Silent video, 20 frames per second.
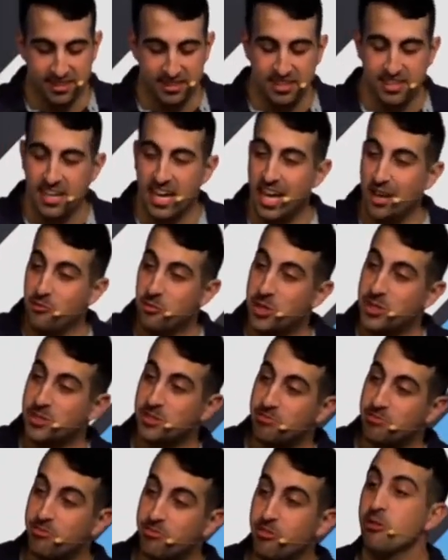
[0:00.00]
And we
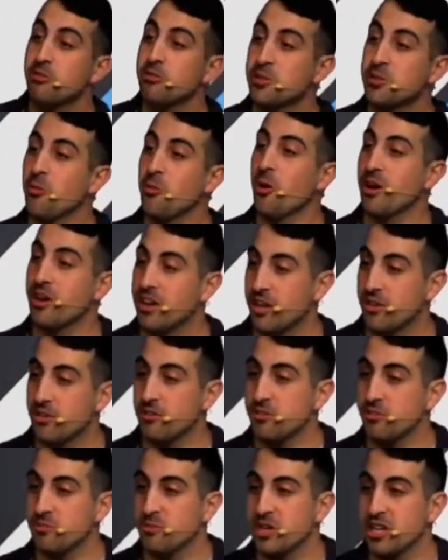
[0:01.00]
defer to one
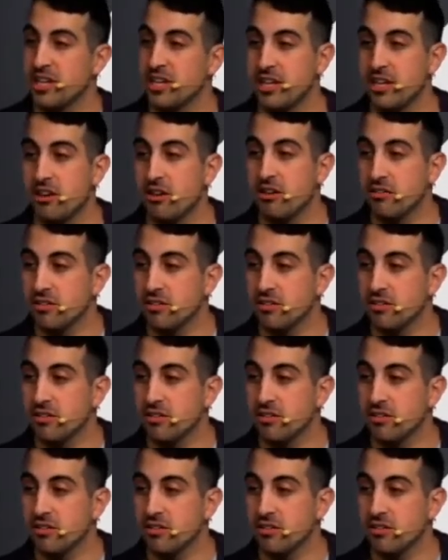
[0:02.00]
another in our